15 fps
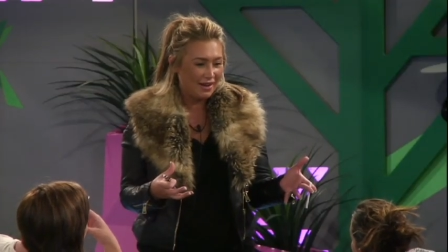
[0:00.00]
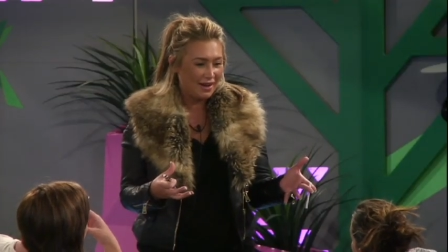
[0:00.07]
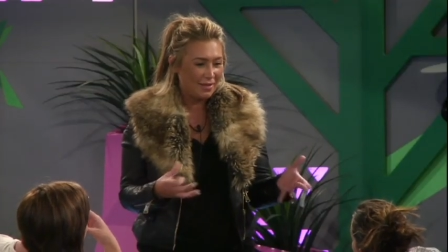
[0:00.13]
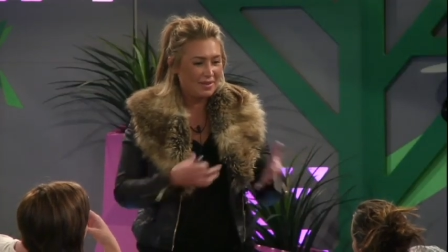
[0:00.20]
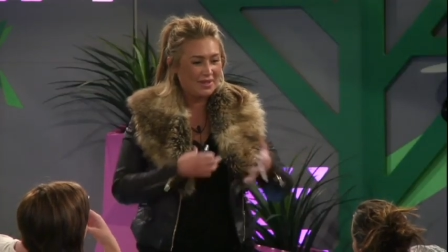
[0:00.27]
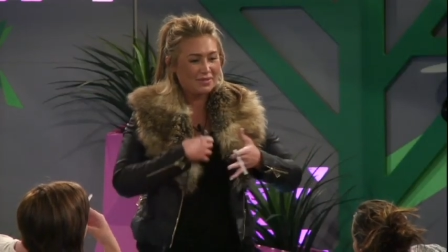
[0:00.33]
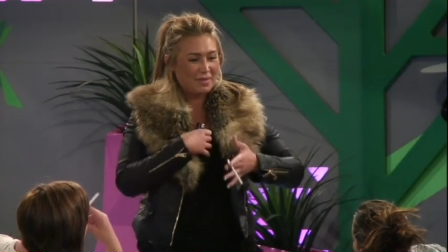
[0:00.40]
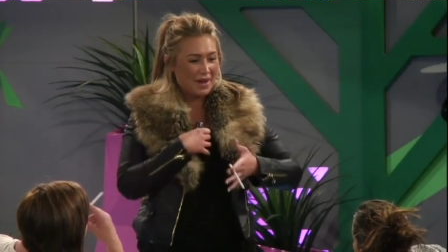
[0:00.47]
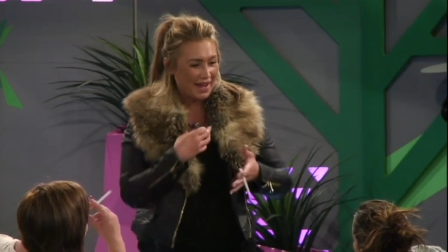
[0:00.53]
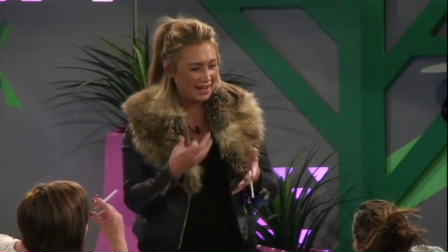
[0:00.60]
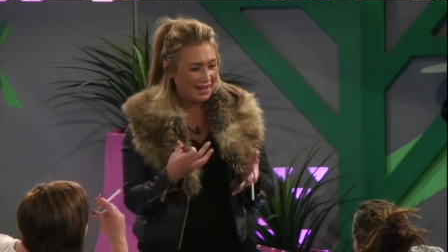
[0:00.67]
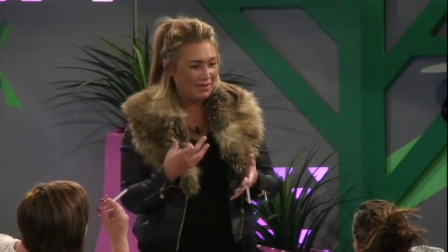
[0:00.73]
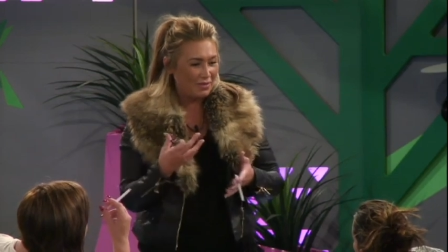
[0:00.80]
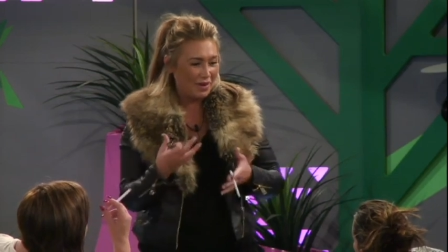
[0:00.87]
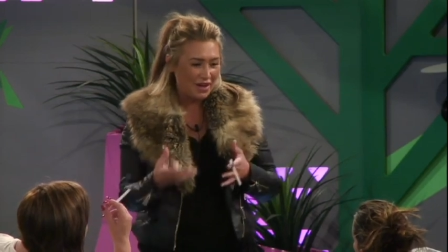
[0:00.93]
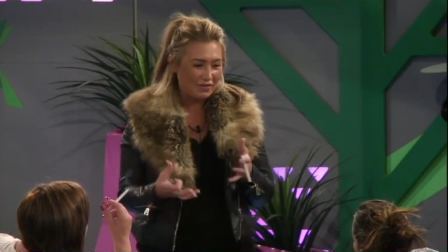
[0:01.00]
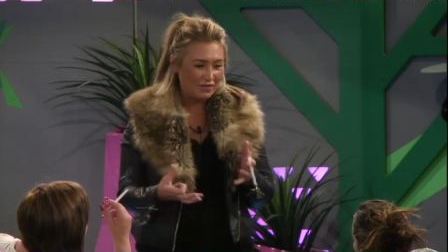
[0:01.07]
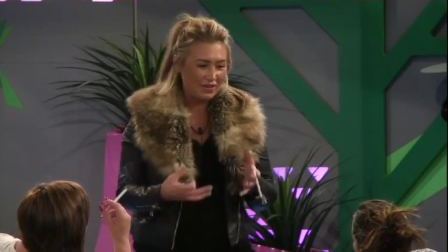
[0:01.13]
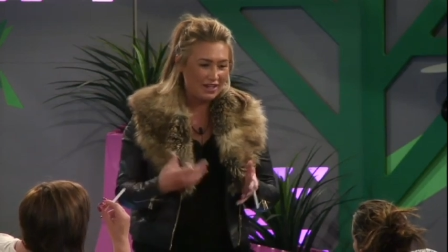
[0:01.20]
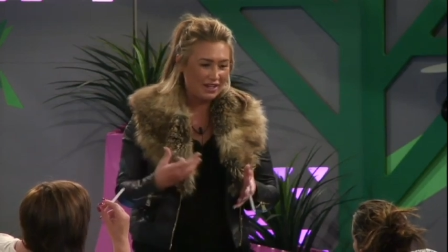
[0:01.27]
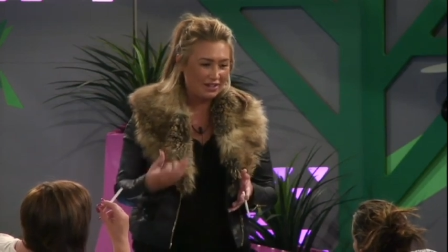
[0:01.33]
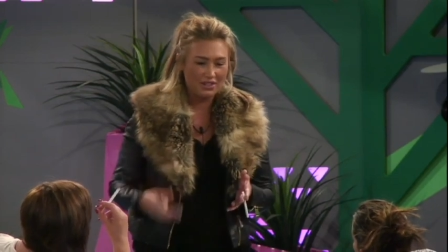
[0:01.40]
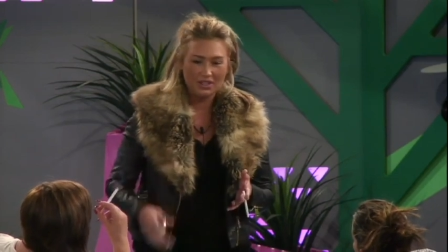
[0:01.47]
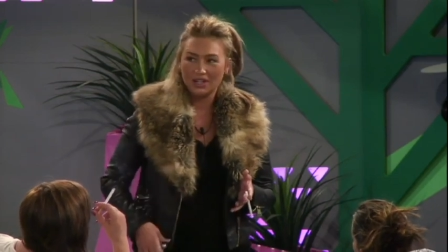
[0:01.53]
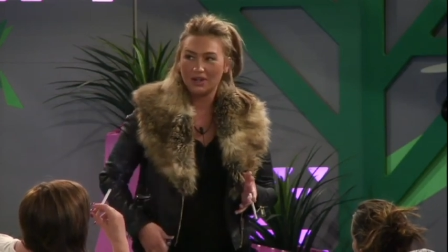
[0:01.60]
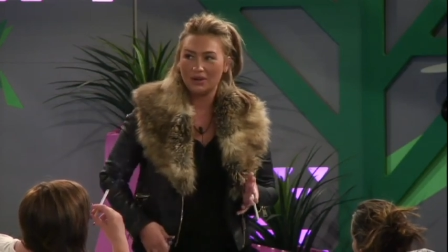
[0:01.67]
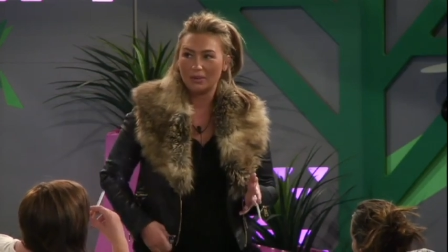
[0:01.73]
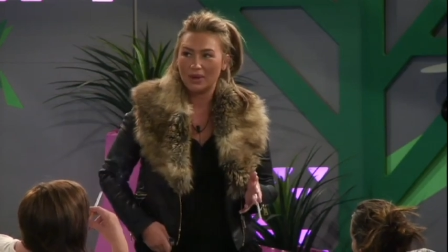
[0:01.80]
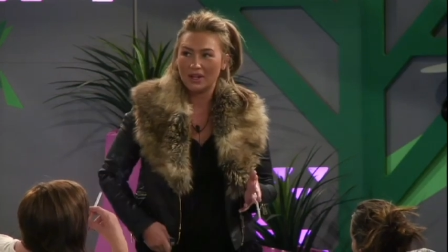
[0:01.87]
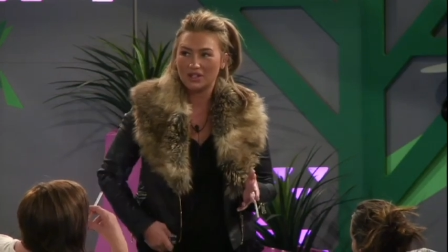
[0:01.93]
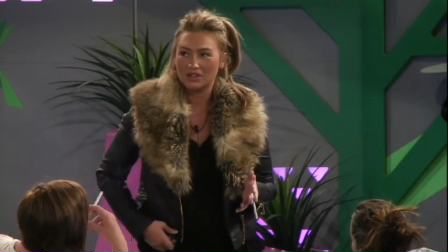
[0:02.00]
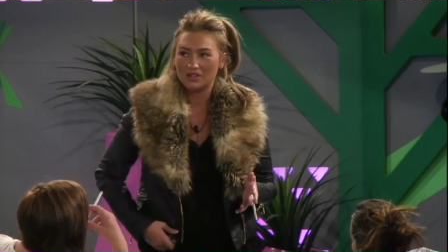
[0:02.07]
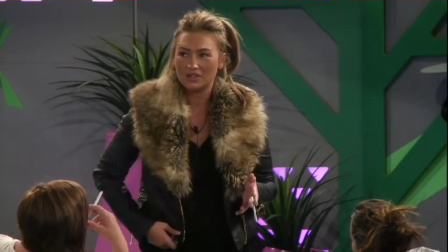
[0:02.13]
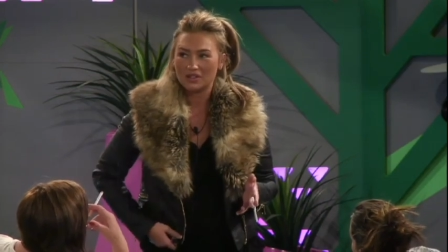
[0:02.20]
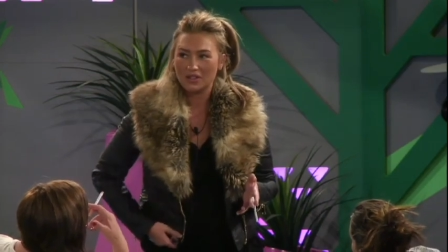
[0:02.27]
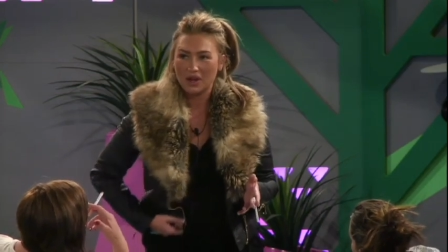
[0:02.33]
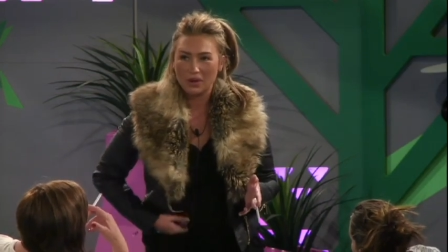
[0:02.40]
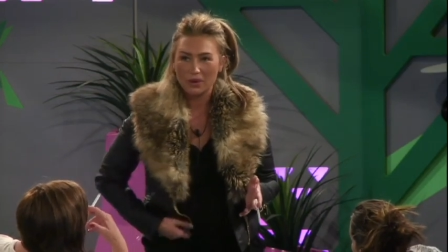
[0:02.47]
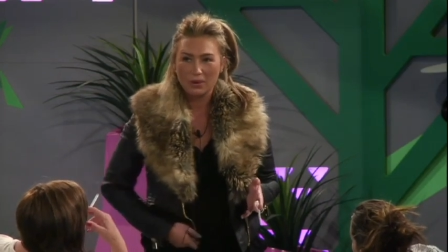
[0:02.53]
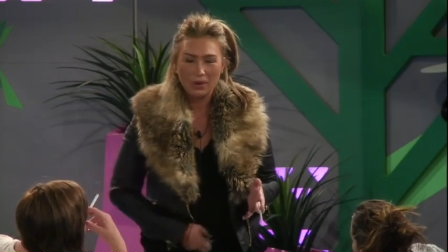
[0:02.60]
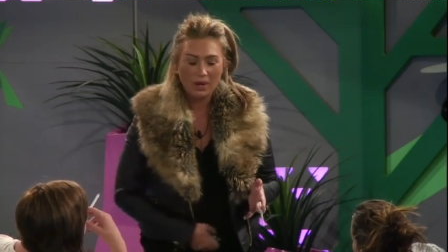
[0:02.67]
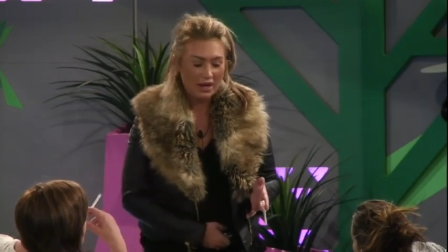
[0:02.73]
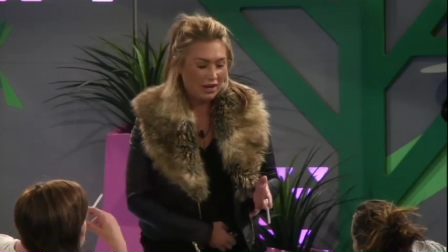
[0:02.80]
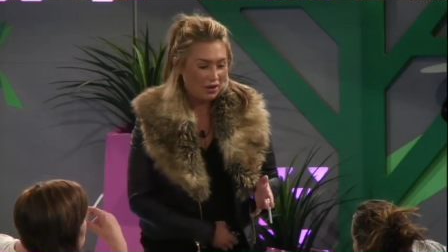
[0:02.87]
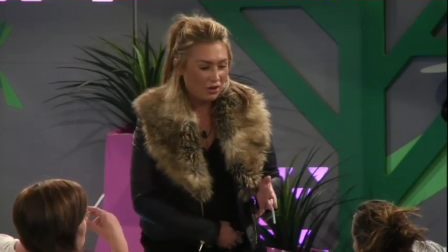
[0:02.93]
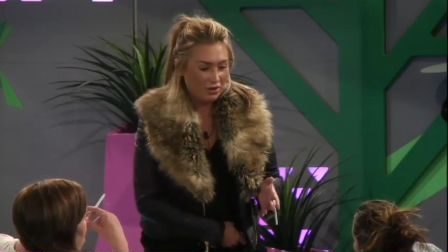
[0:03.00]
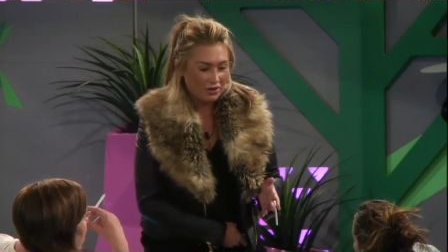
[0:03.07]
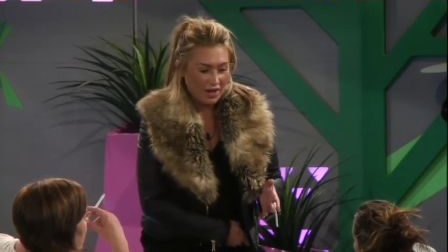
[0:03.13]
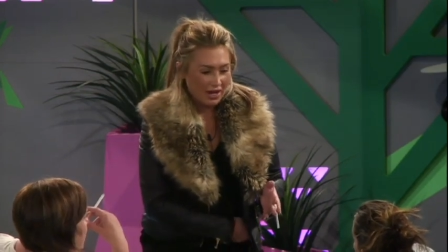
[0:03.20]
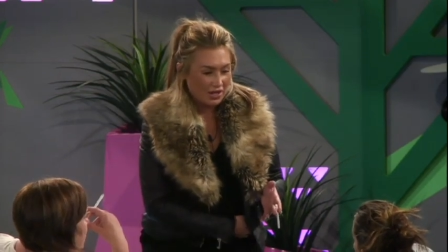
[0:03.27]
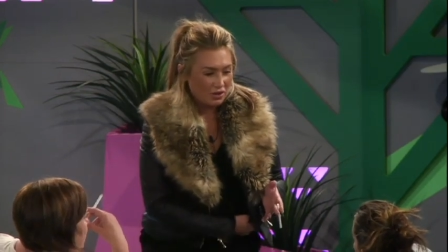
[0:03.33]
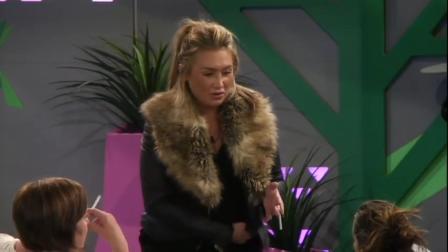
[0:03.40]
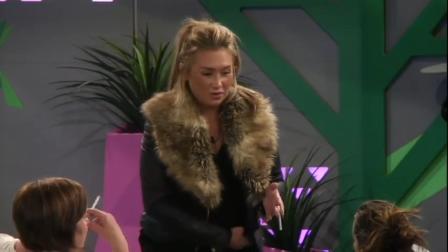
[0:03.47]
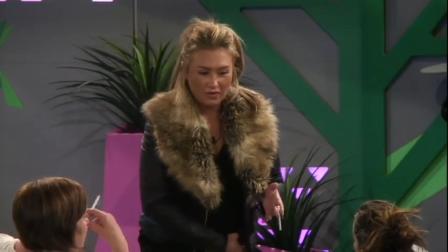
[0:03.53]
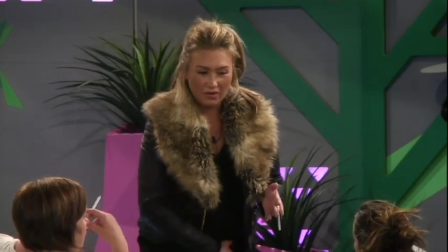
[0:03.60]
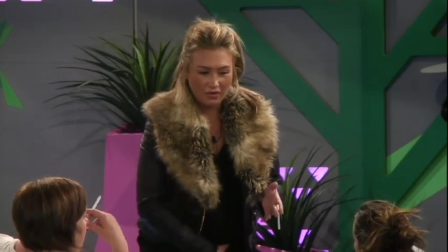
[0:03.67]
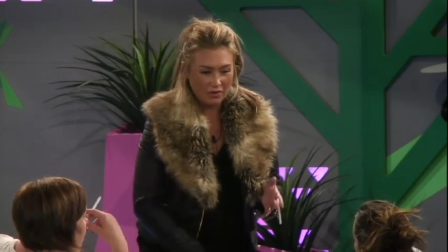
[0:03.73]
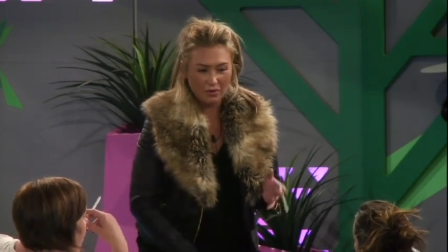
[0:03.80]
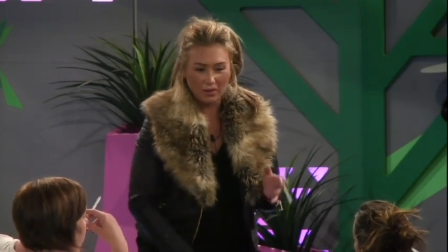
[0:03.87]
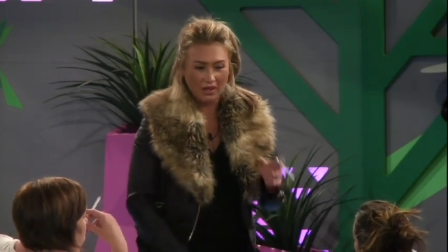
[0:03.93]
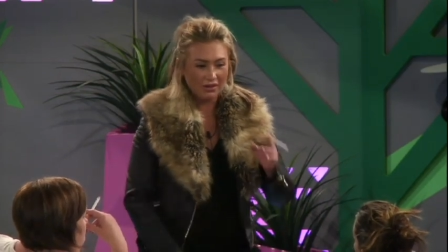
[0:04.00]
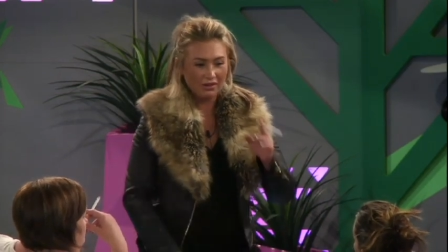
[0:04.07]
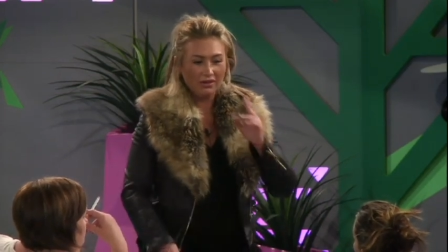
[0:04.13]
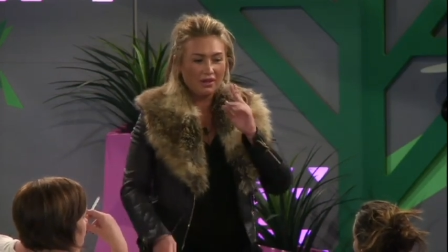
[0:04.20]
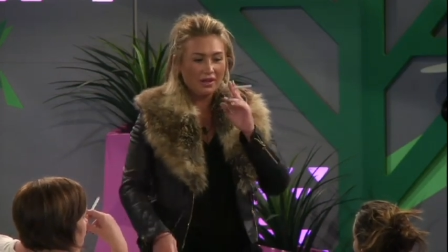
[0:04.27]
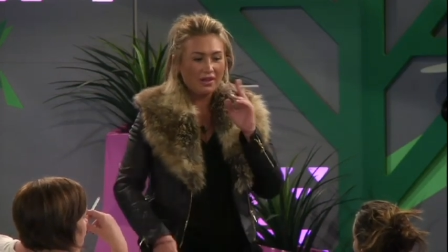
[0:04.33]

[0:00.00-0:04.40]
I'm his mate and whatever, and he can chill, but he's just so on edge with everyone.